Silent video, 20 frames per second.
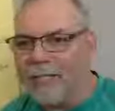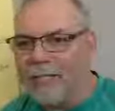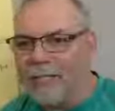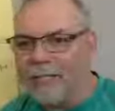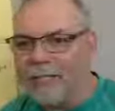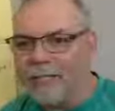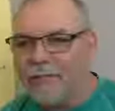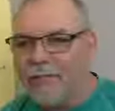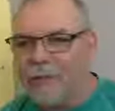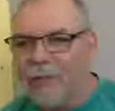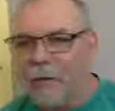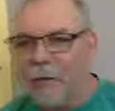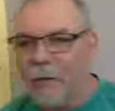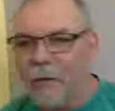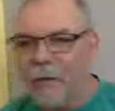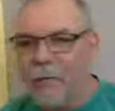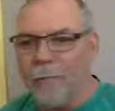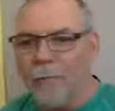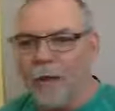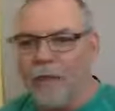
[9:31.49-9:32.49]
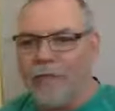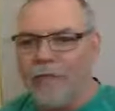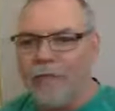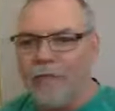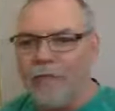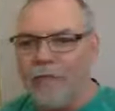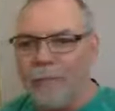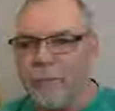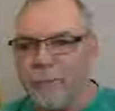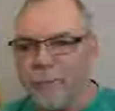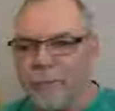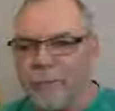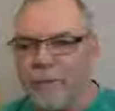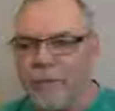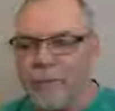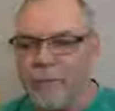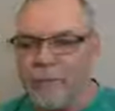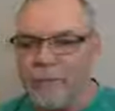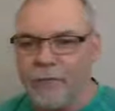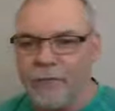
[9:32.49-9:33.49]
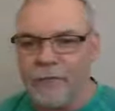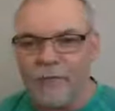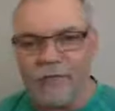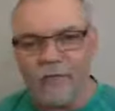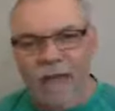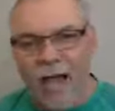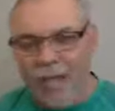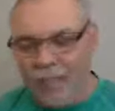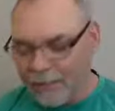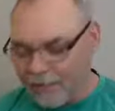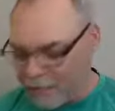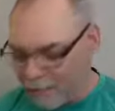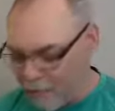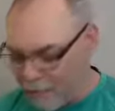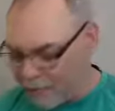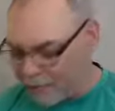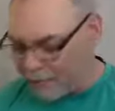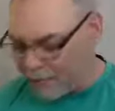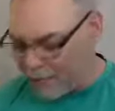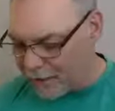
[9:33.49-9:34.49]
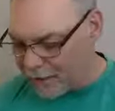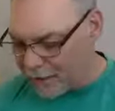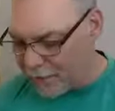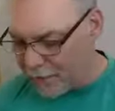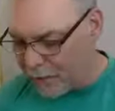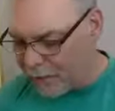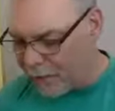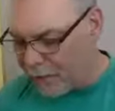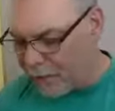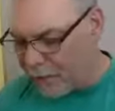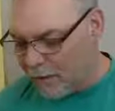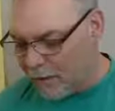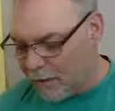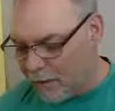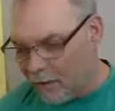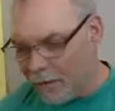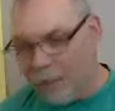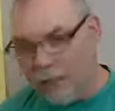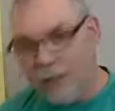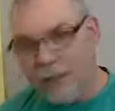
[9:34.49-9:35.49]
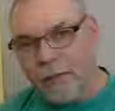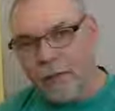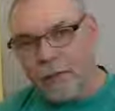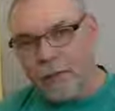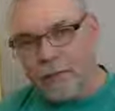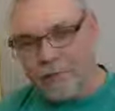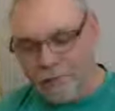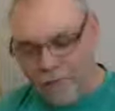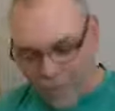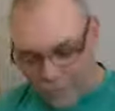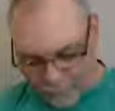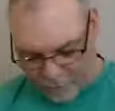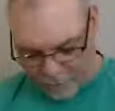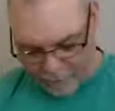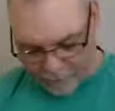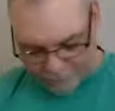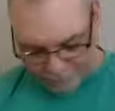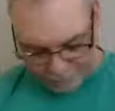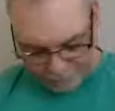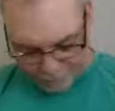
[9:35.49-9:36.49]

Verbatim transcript: It's all about our mindset and perception, exactly what we talked about, the perception,